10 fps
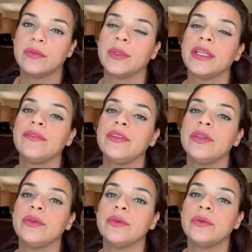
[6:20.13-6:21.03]
What if
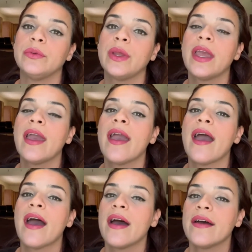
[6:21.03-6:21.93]
you
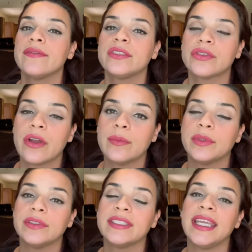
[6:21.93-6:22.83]
have
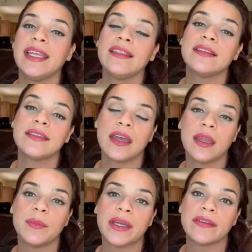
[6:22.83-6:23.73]
trouble taking the
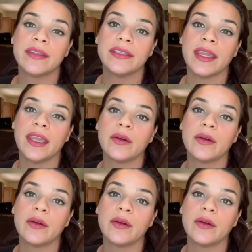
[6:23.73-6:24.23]
time out of the day,